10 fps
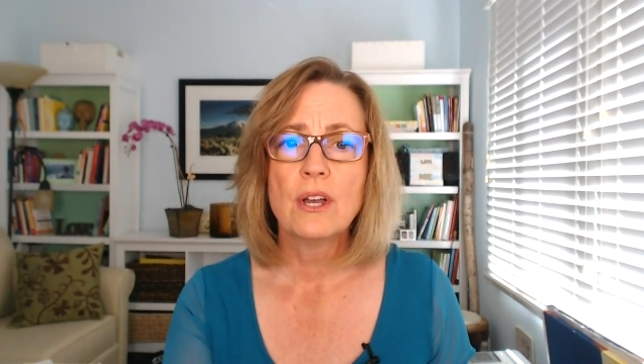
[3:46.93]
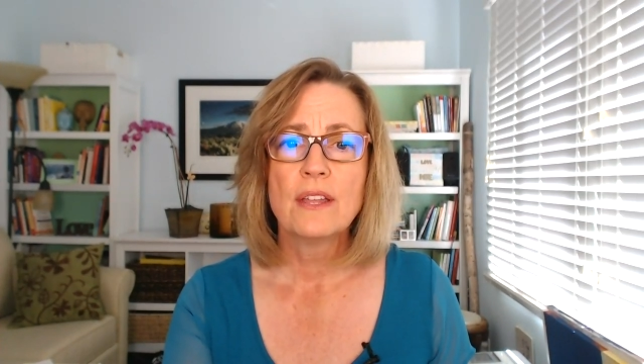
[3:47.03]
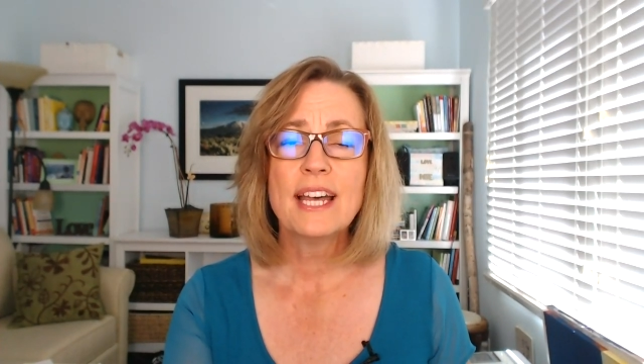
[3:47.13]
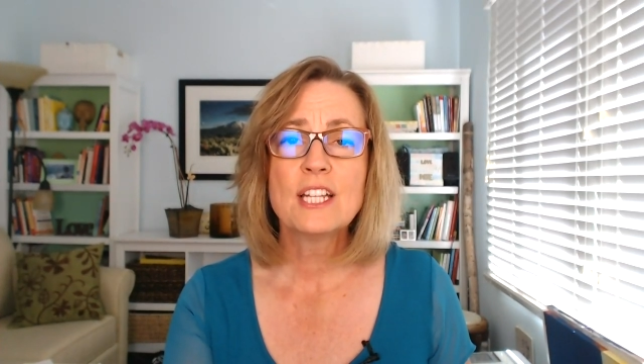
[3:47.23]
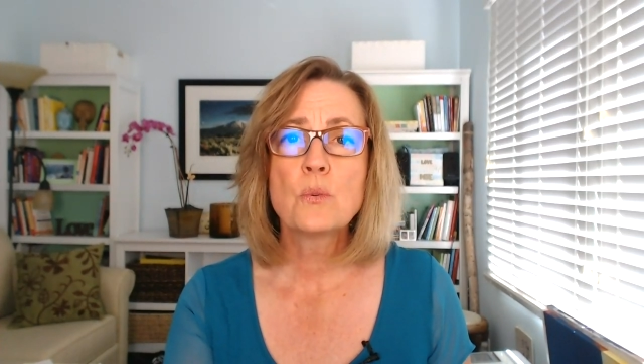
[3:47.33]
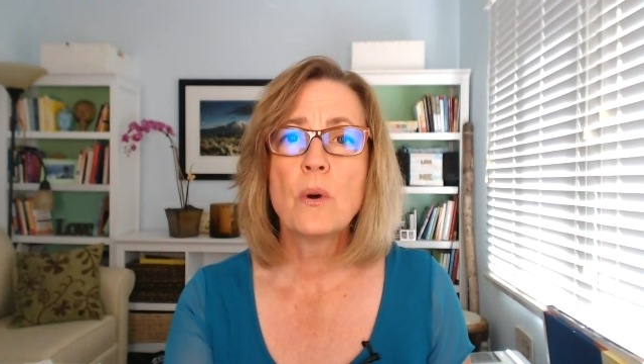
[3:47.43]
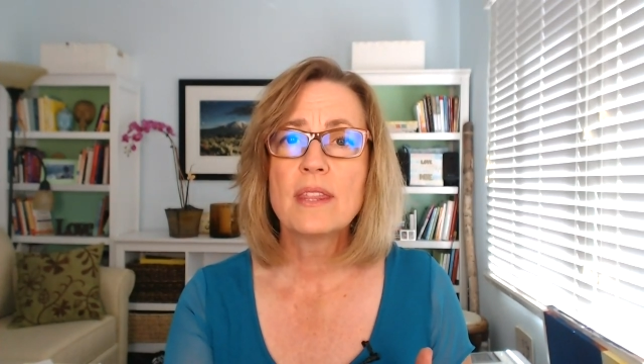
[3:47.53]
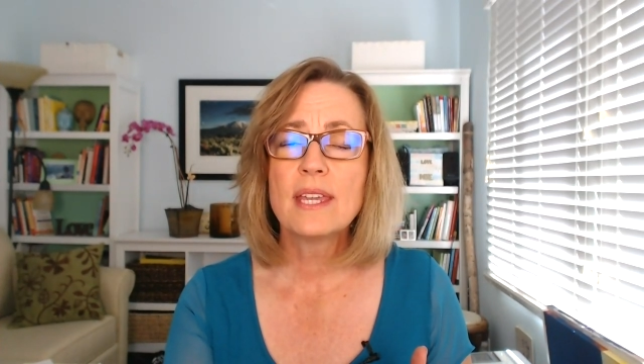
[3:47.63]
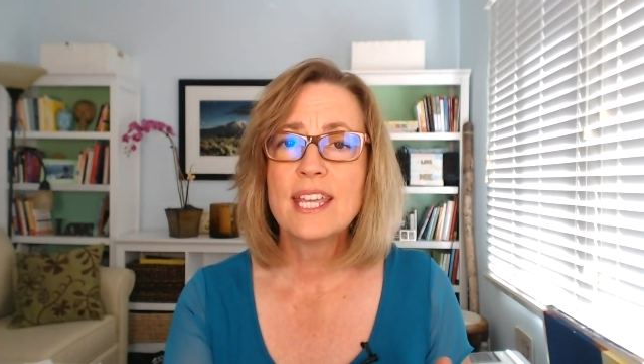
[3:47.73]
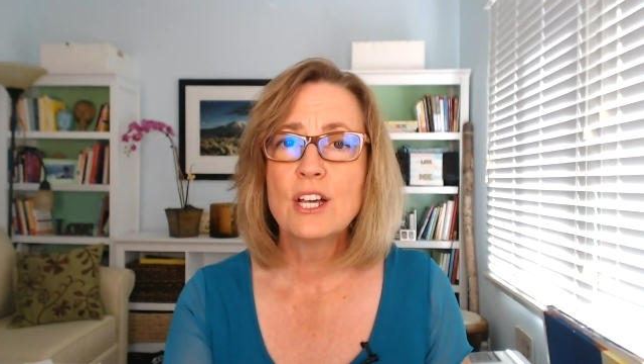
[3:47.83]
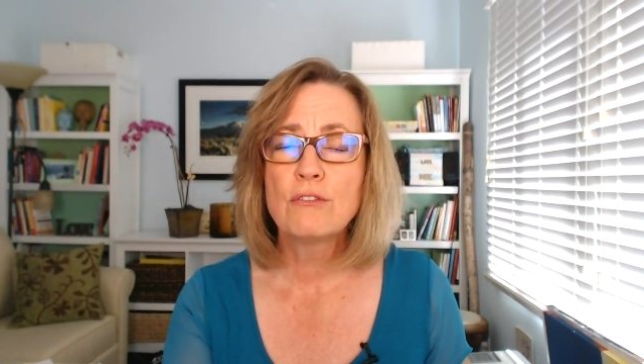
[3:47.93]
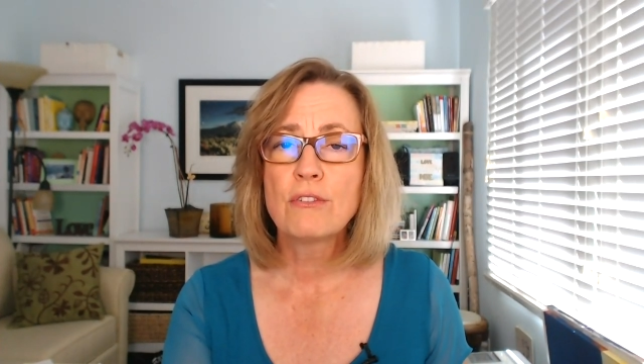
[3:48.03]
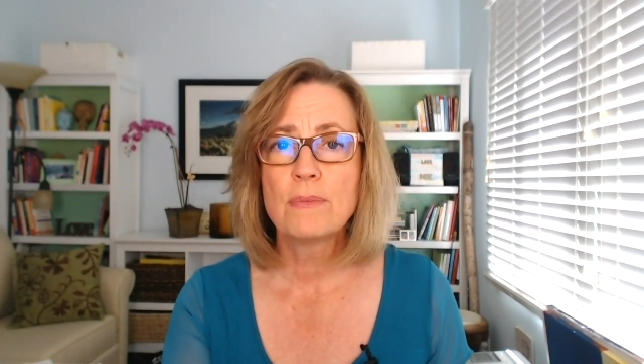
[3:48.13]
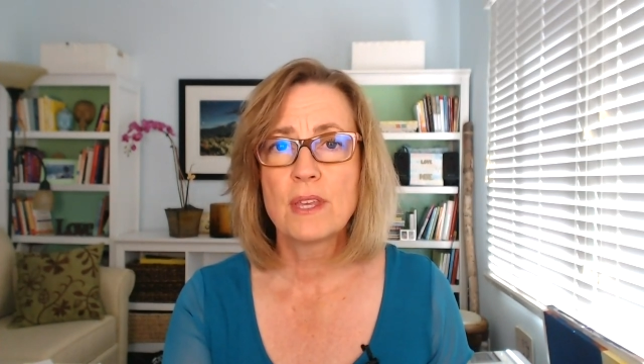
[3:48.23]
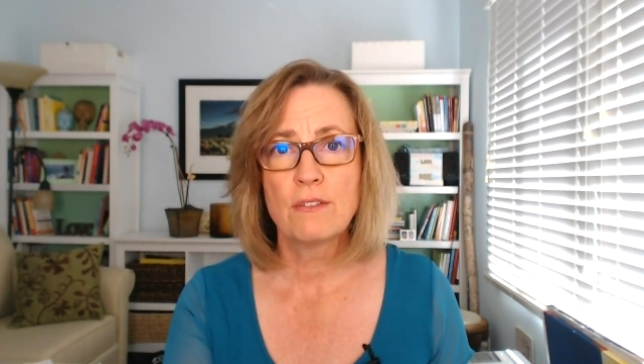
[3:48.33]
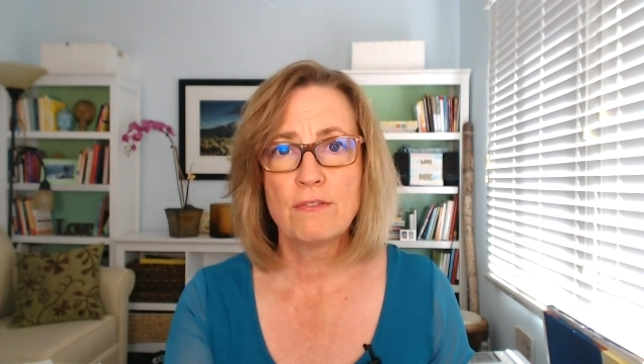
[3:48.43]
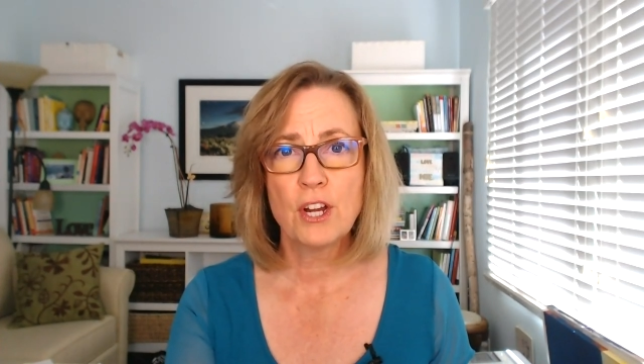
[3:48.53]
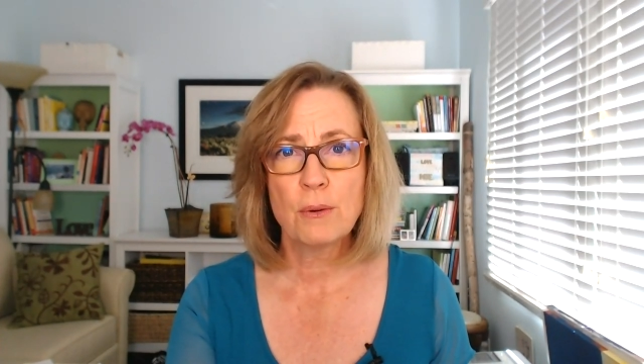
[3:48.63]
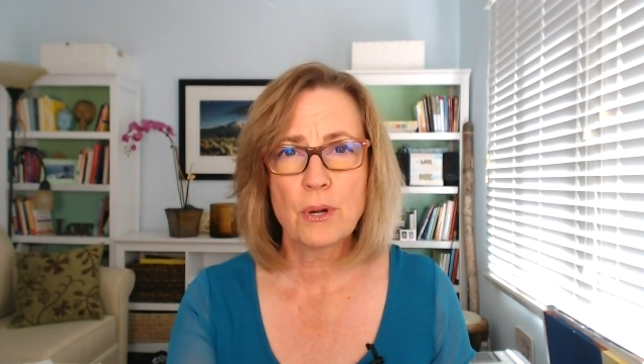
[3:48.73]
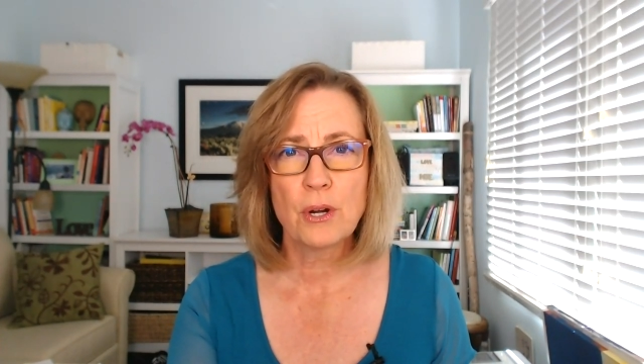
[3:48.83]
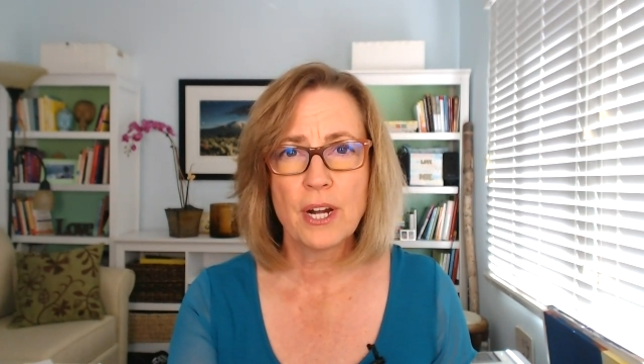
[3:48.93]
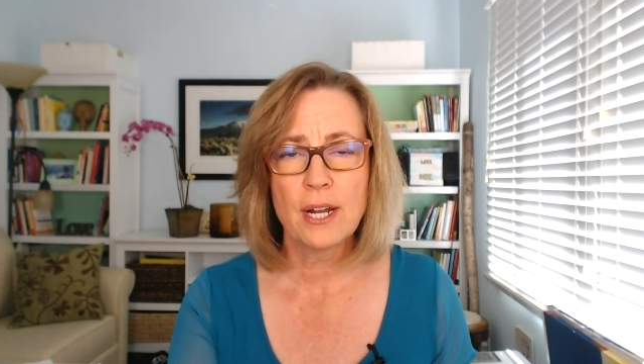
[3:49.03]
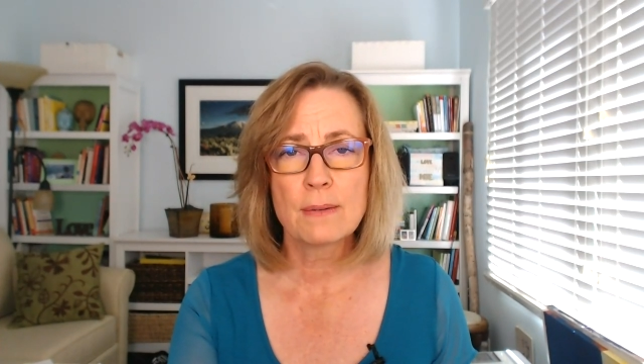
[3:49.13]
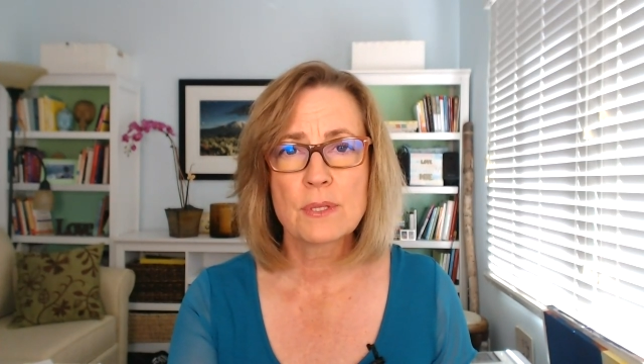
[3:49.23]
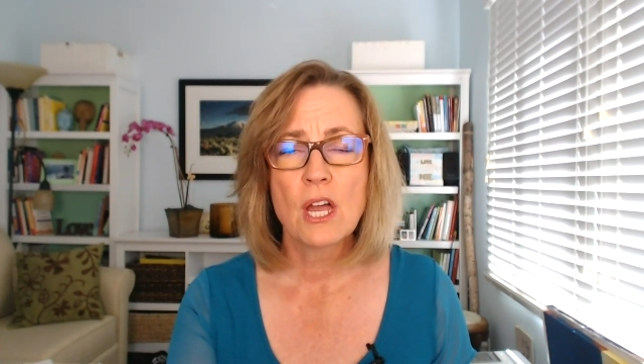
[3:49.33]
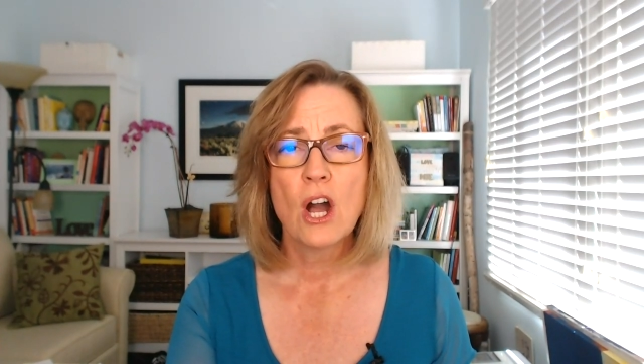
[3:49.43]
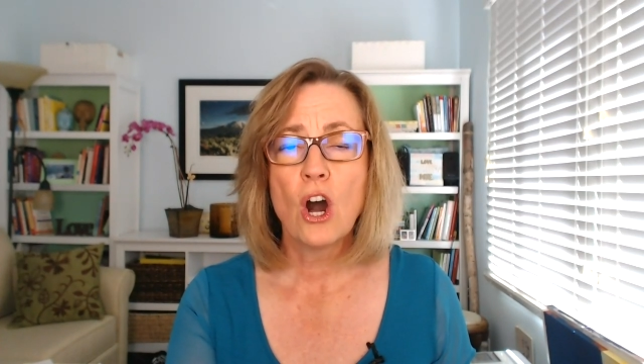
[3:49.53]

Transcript: That's why the Heal from the Affair programs